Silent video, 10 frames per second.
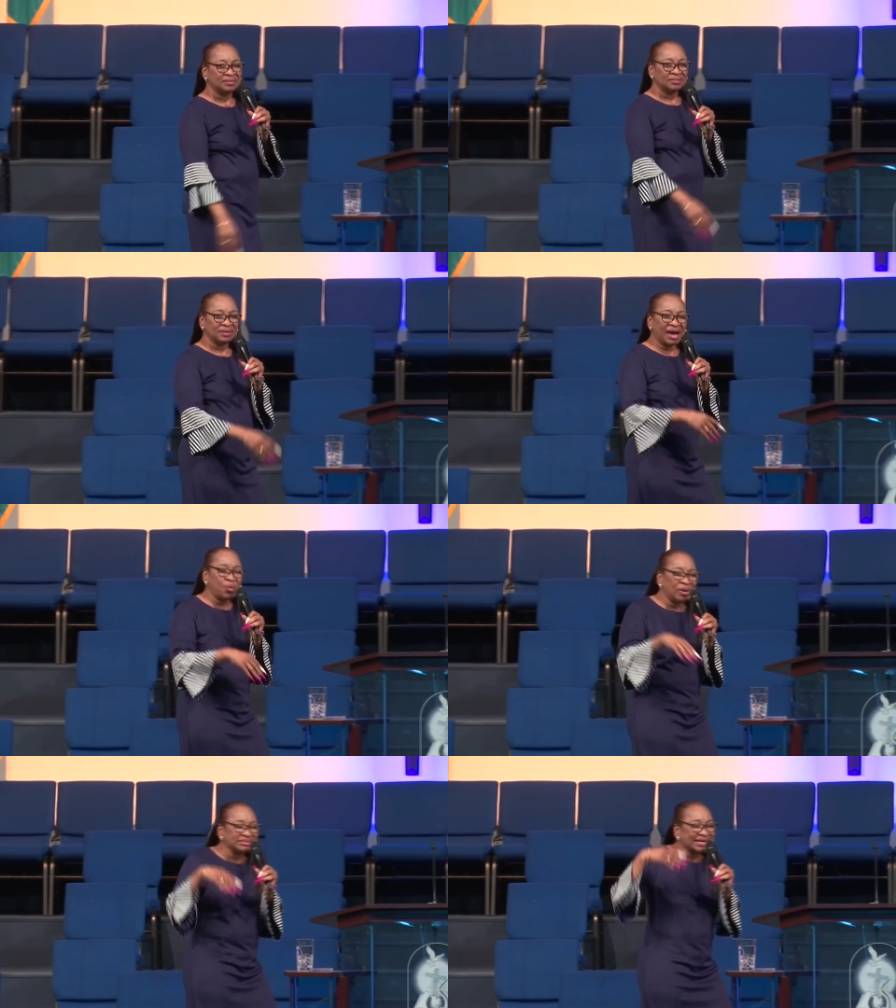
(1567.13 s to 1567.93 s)
I
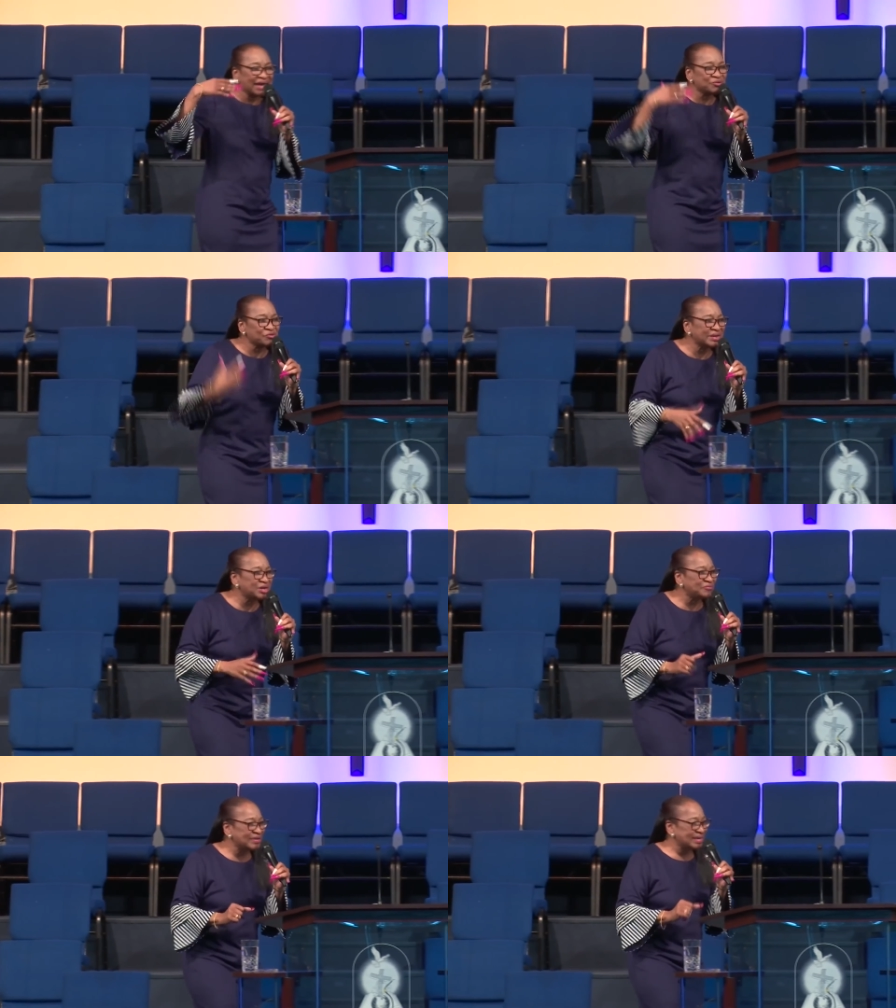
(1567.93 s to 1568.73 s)
want to get rid
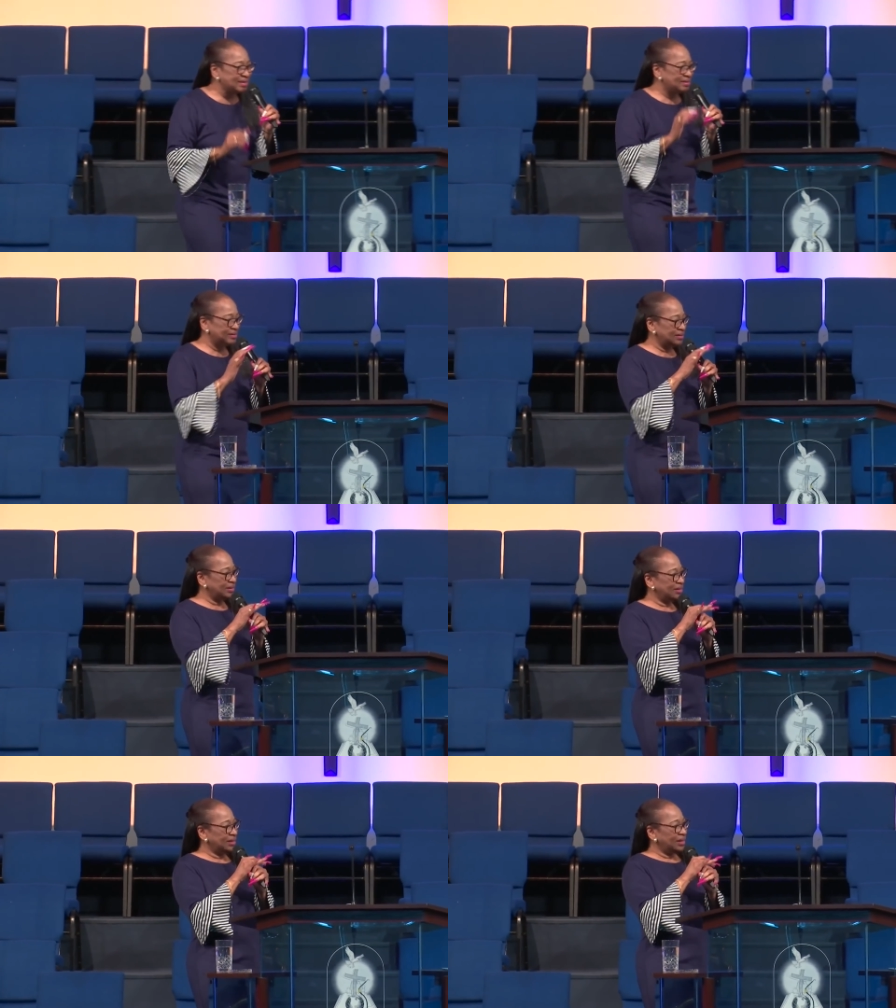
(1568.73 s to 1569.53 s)
of it.
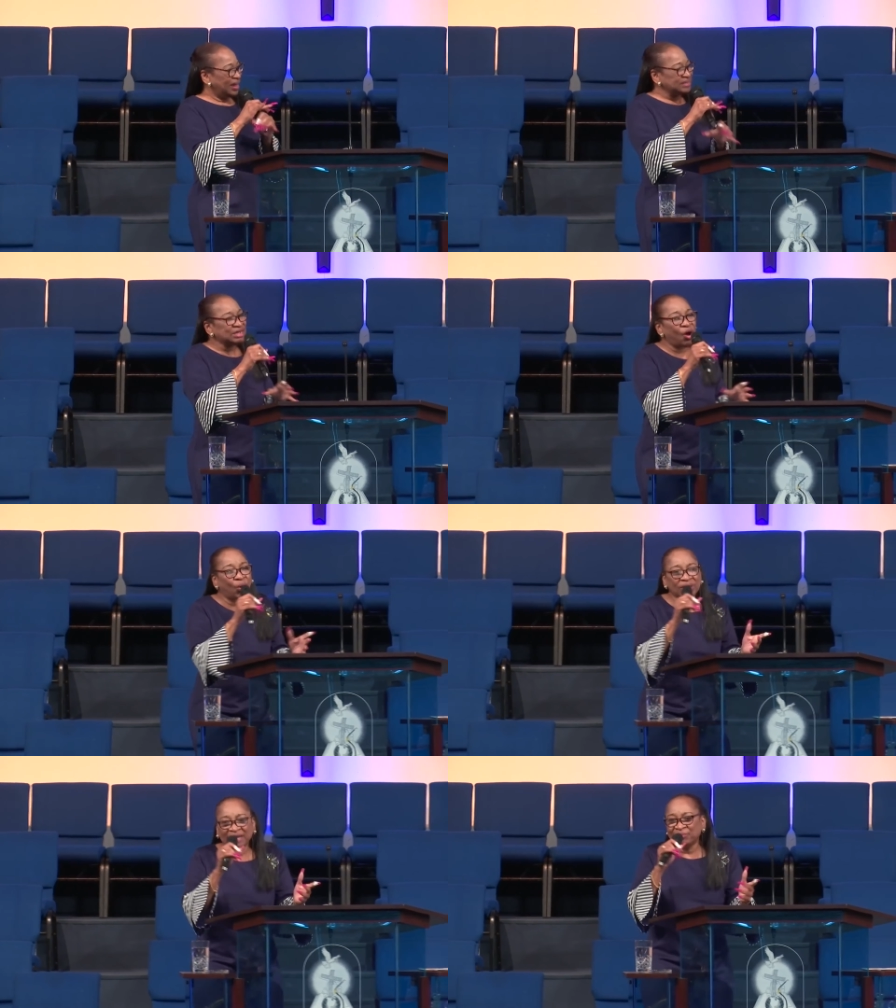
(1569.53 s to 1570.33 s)
It's
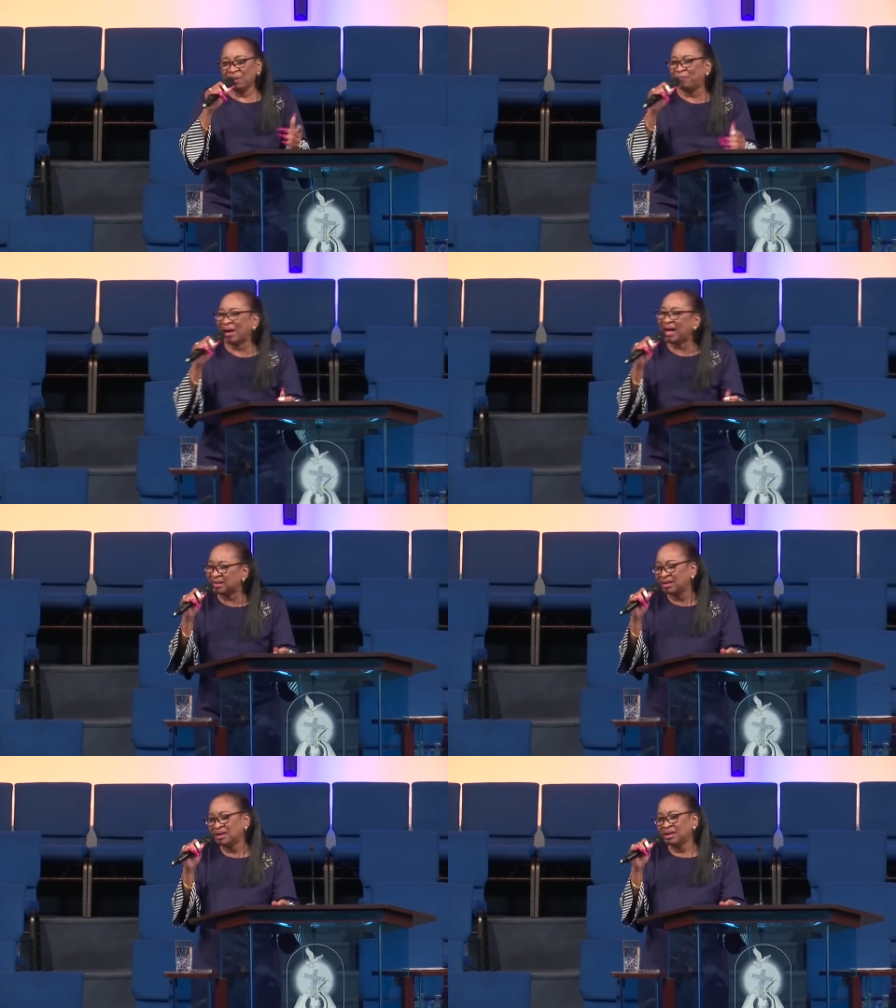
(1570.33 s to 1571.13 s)
holding me
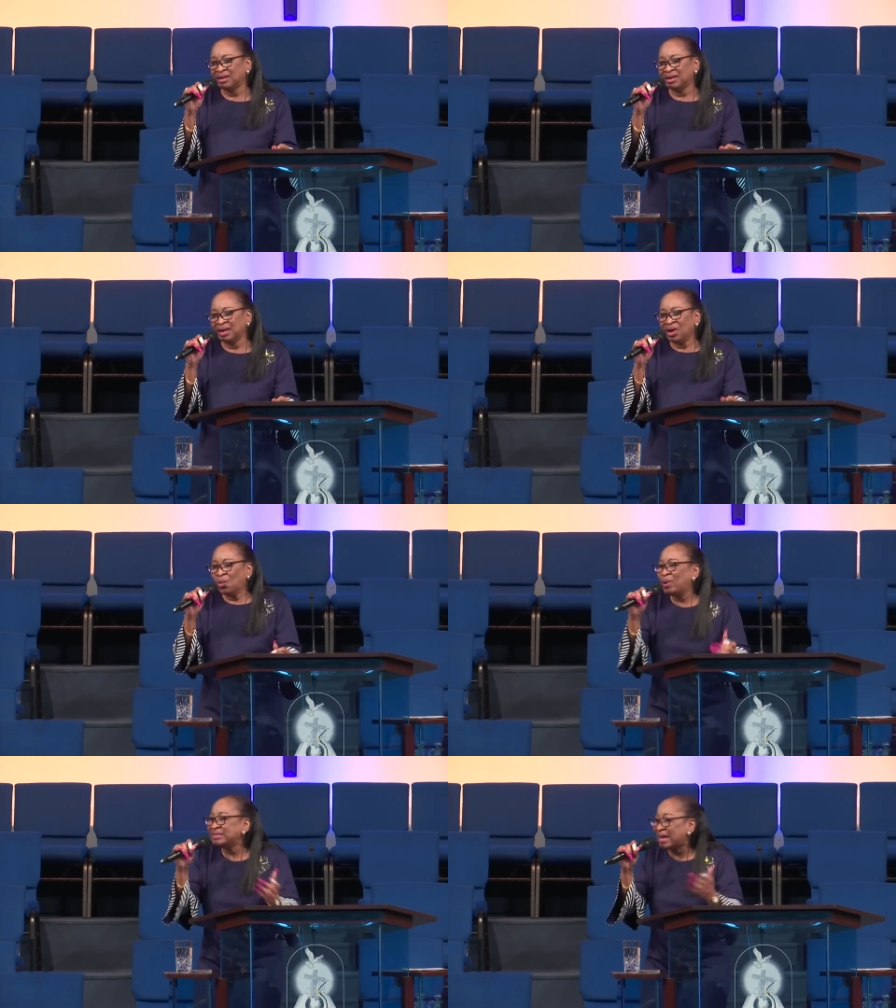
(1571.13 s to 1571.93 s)
back.
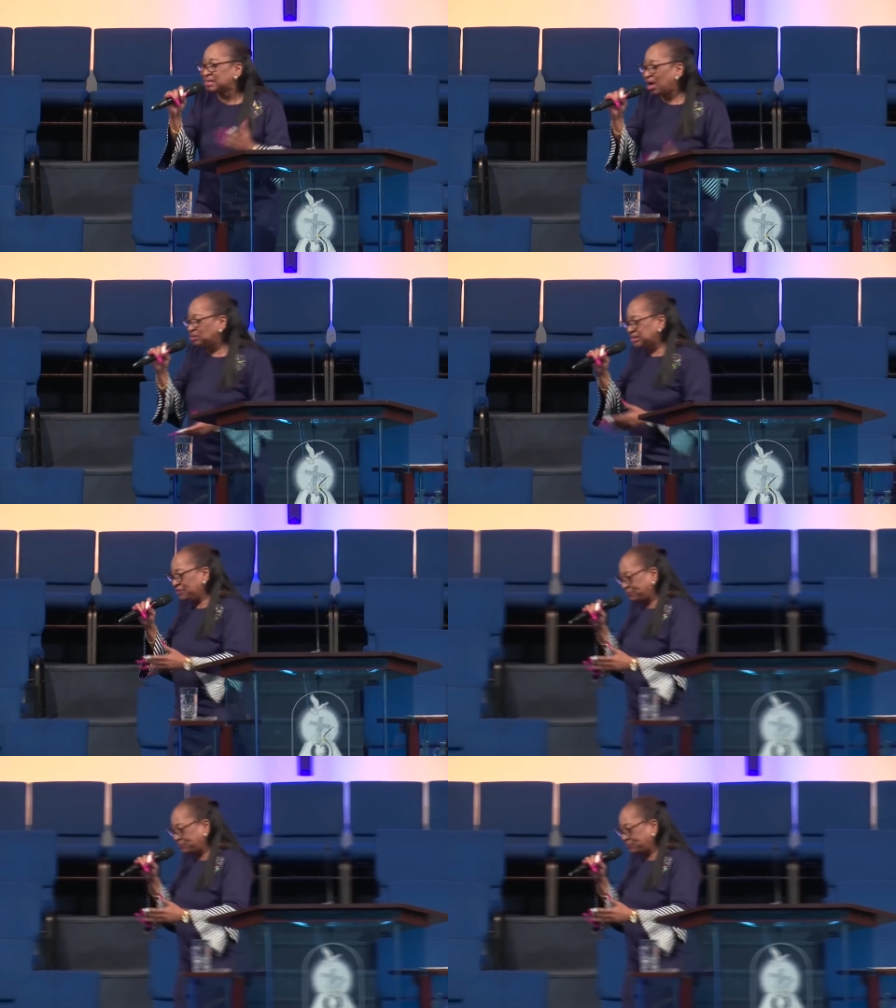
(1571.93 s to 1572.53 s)
What that coat did for